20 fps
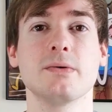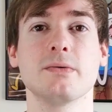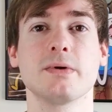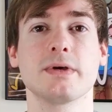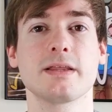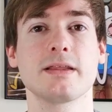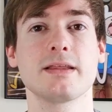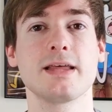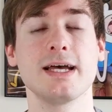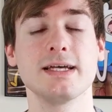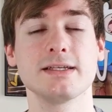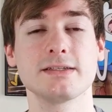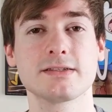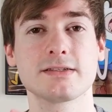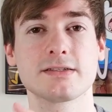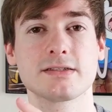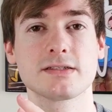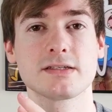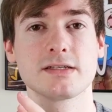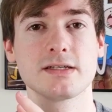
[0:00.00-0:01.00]
whether
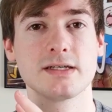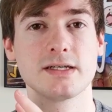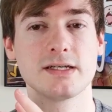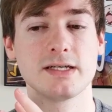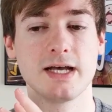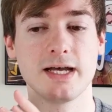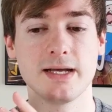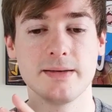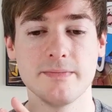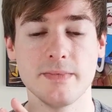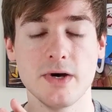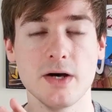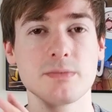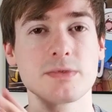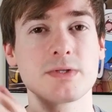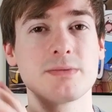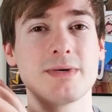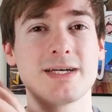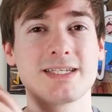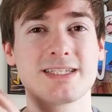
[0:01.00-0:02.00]
that's
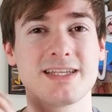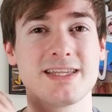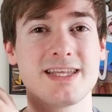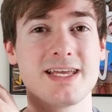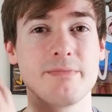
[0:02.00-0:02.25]
optimizing